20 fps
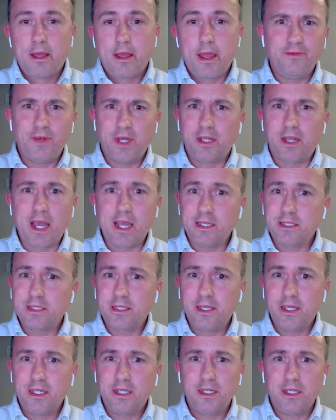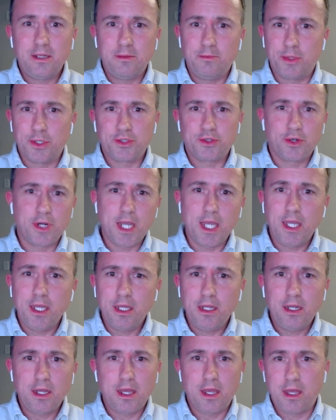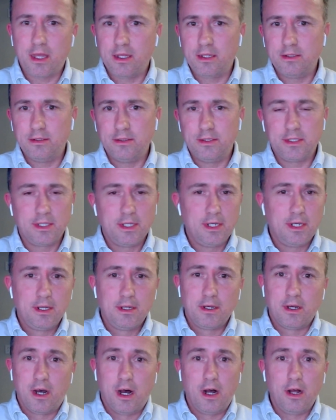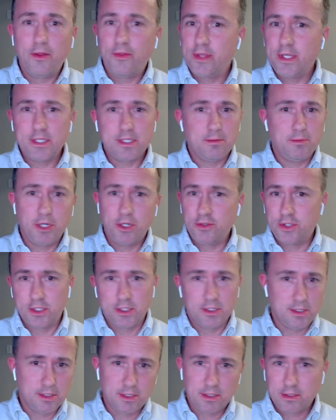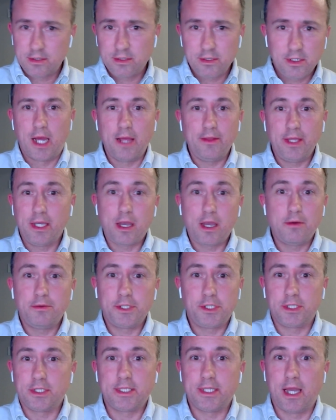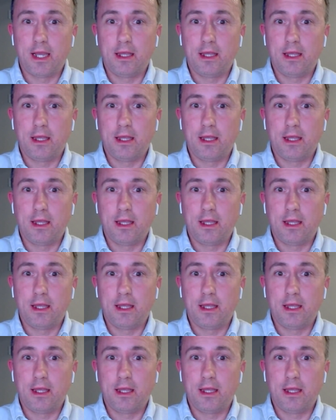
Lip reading: I felt isolated and betrayed and all these emotions. I think I was just